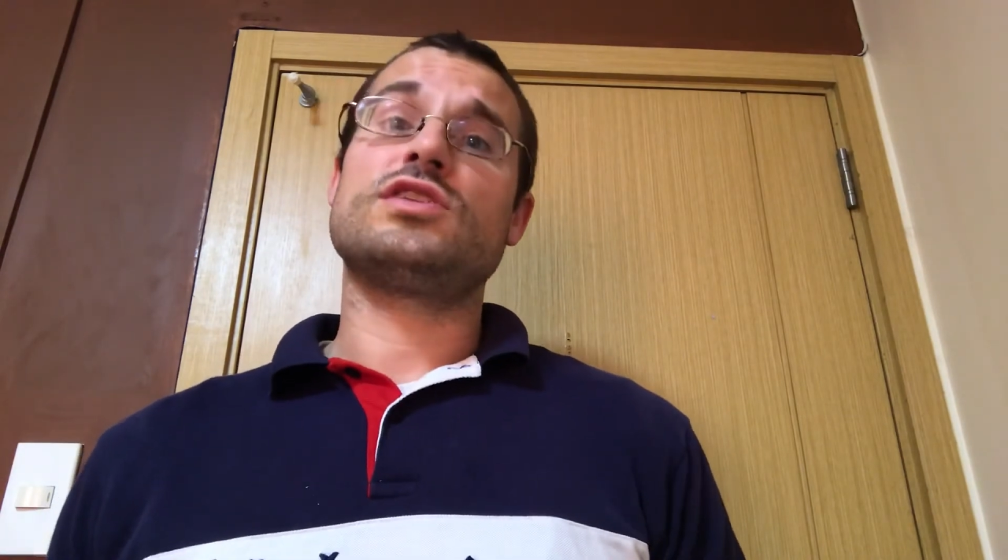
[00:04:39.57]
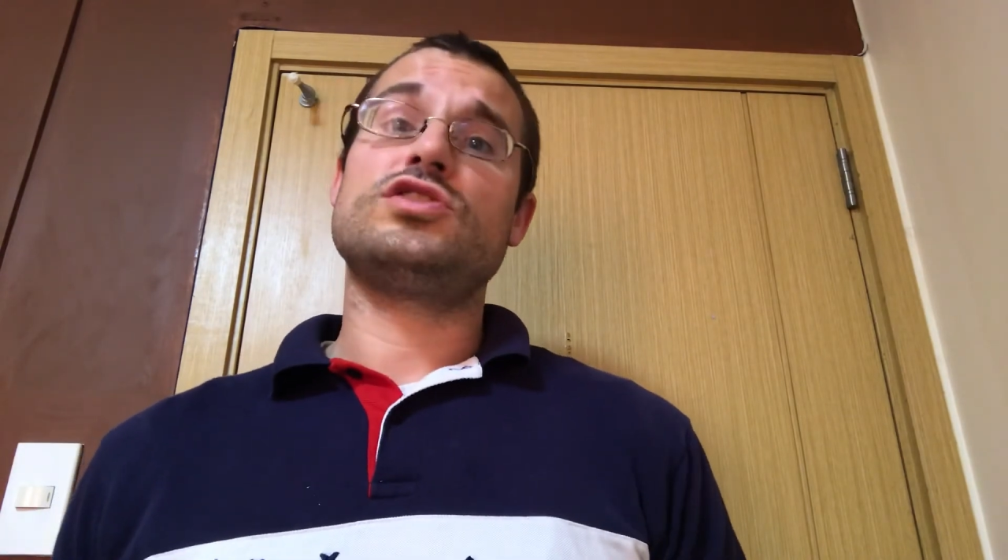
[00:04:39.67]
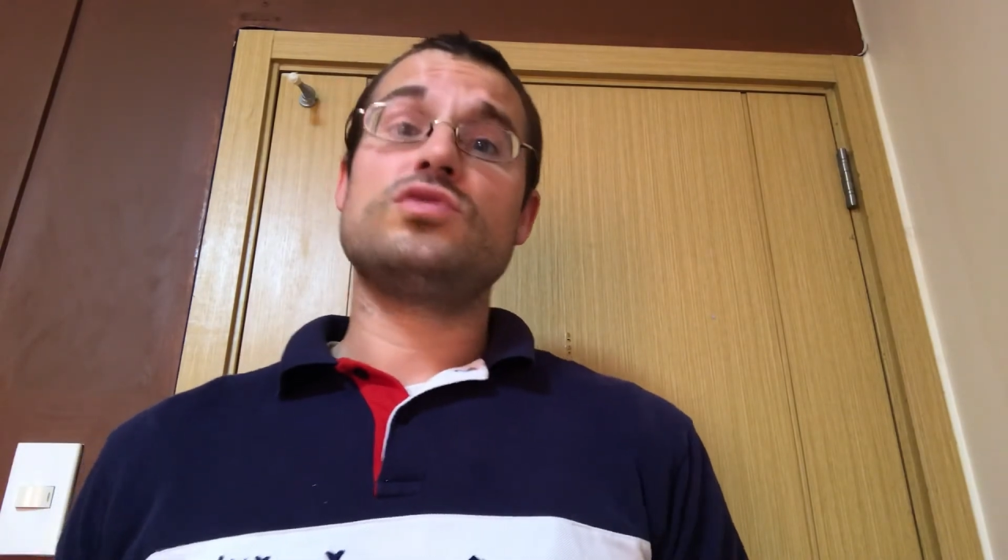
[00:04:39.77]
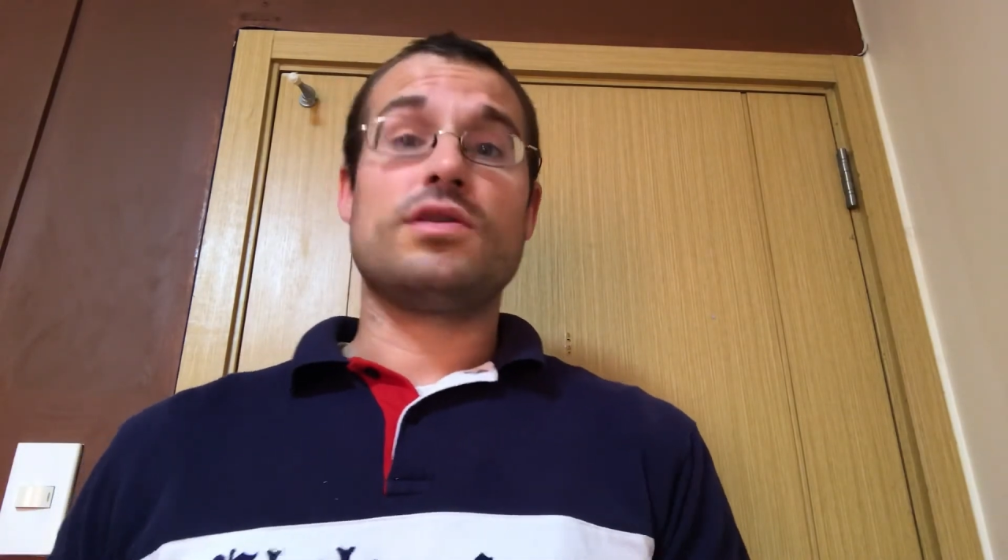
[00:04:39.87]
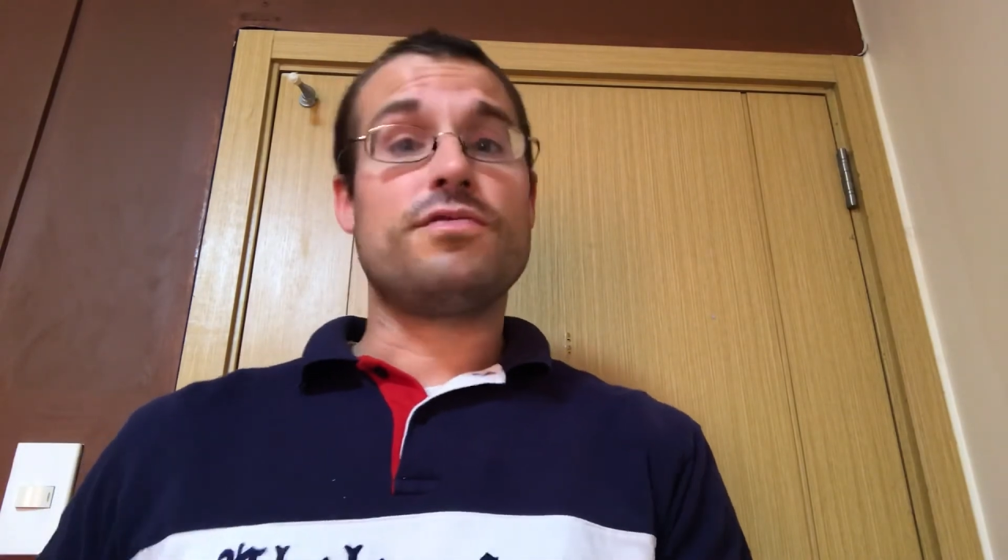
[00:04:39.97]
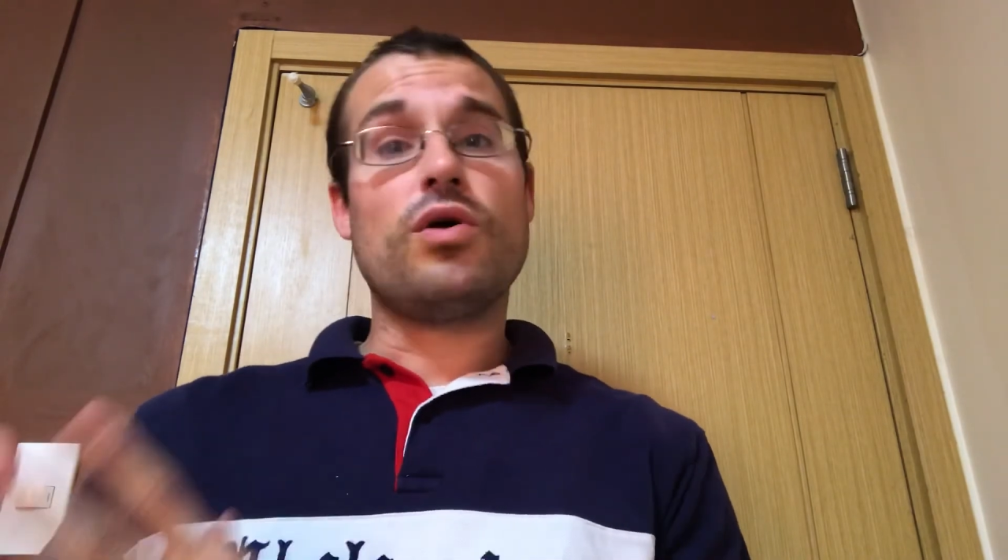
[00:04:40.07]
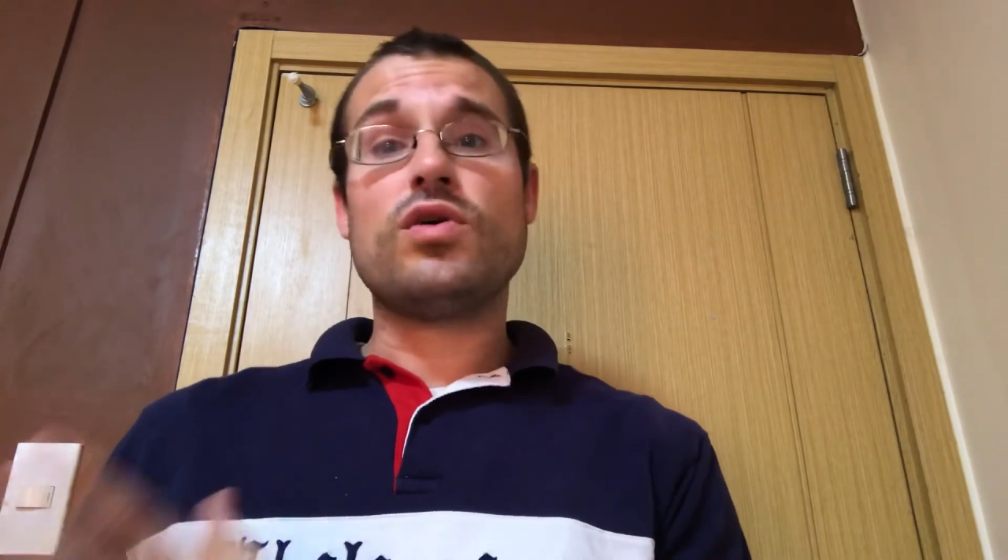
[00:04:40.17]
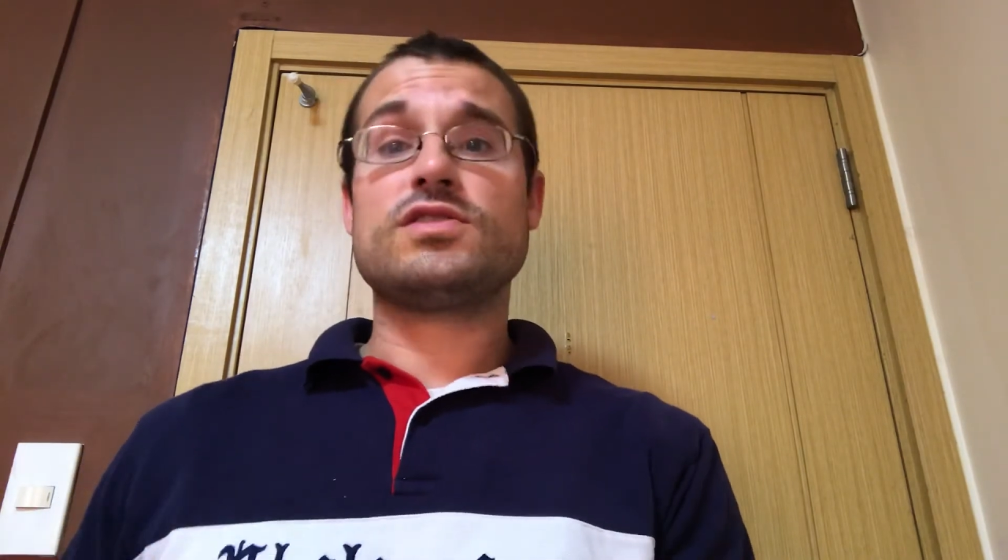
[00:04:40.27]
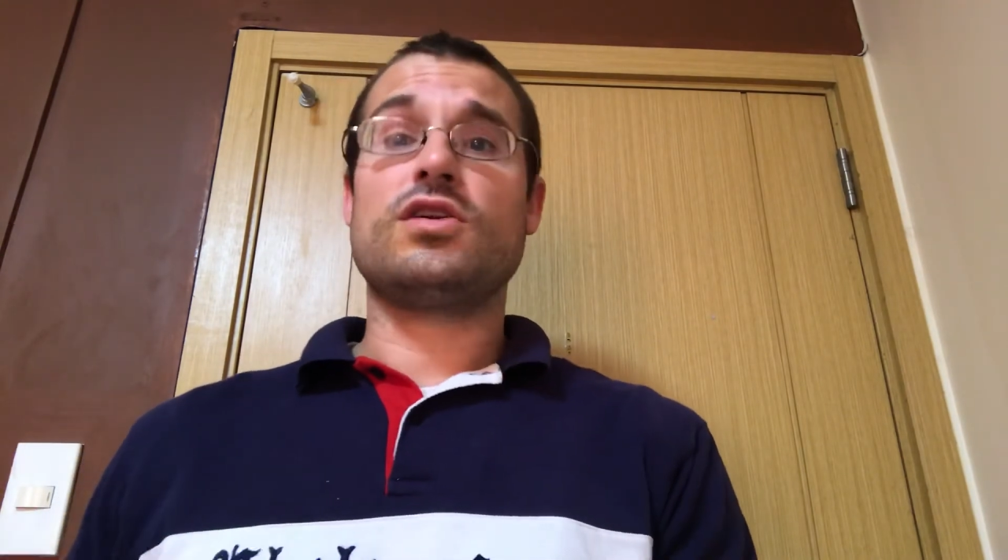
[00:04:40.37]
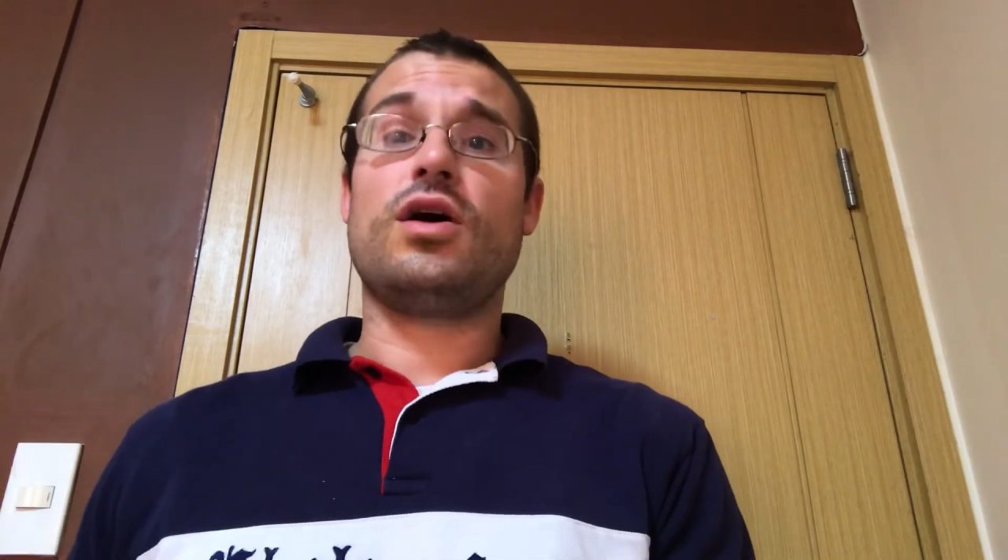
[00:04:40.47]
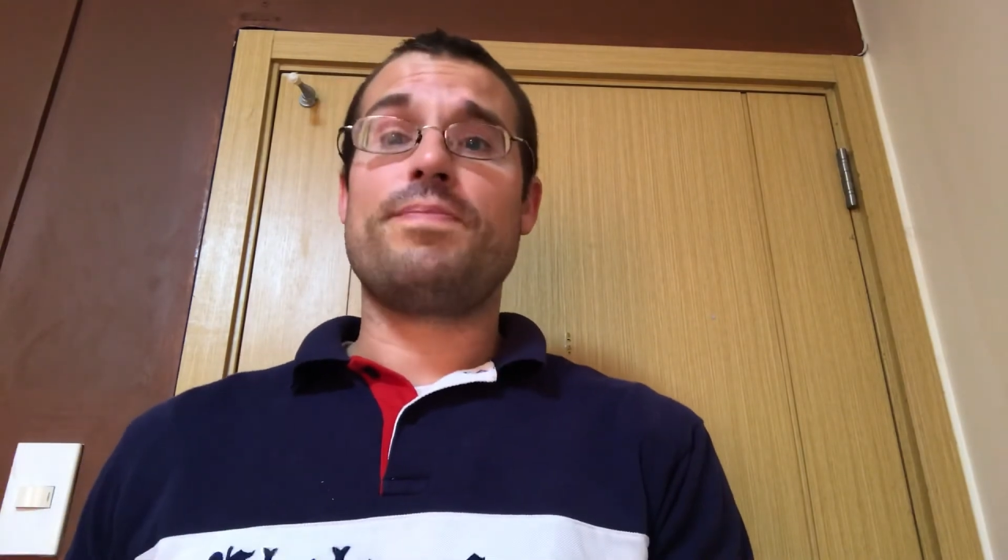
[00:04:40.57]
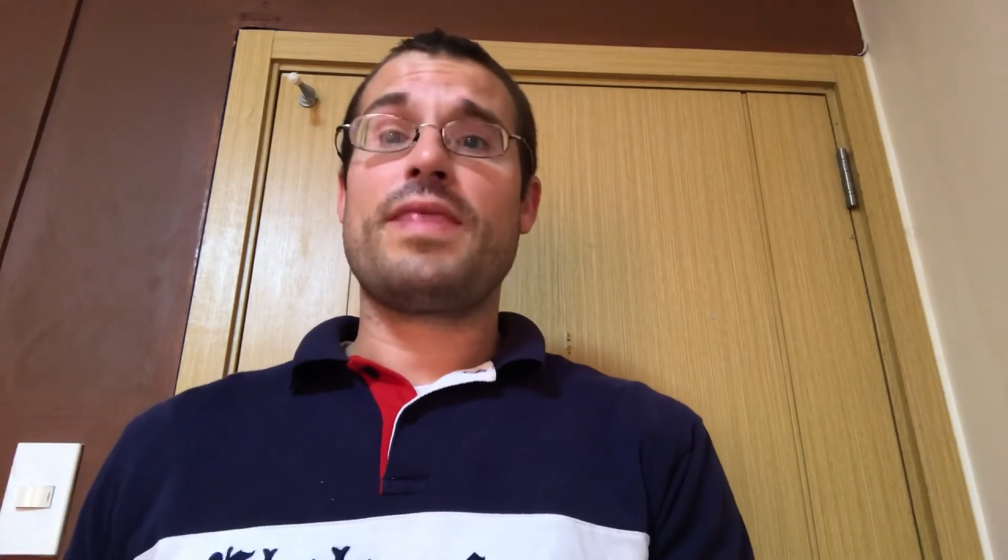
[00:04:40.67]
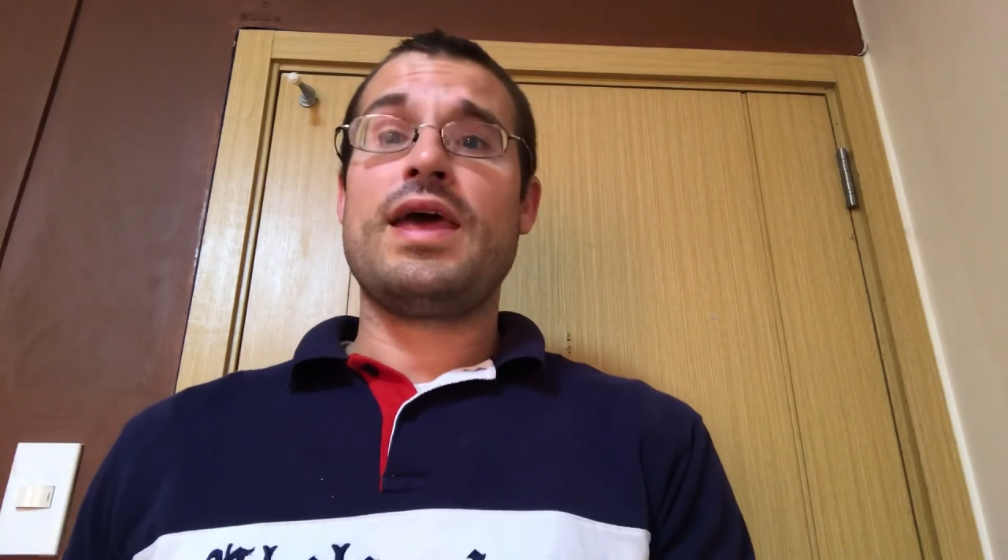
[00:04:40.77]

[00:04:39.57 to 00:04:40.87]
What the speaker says: that you can focus on.